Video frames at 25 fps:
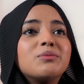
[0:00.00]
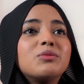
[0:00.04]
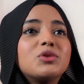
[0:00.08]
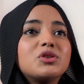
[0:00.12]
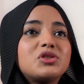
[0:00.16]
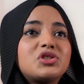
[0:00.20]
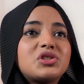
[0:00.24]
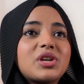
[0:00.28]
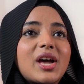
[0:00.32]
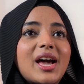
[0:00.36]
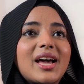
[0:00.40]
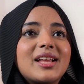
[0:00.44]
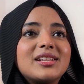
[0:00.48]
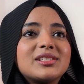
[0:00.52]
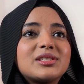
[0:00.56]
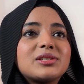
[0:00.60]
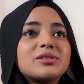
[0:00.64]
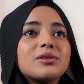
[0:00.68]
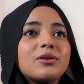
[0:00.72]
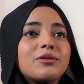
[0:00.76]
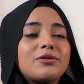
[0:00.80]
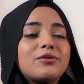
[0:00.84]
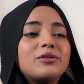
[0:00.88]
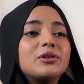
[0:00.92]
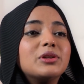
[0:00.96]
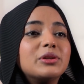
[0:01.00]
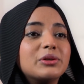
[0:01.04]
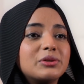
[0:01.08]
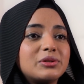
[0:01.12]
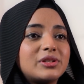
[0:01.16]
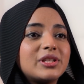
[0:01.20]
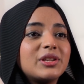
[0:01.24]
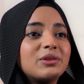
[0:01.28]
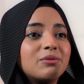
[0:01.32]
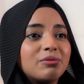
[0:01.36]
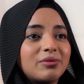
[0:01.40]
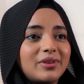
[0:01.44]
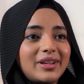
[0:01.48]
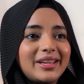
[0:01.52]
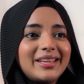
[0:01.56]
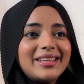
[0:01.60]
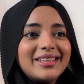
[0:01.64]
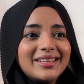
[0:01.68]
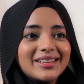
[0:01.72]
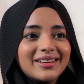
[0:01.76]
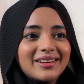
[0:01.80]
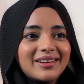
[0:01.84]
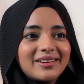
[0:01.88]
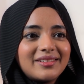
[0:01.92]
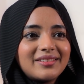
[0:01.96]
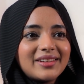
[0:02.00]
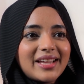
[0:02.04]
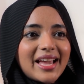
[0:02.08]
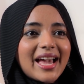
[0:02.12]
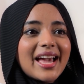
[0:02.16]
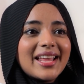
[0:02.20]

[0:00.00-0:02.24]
more chance of losing a year,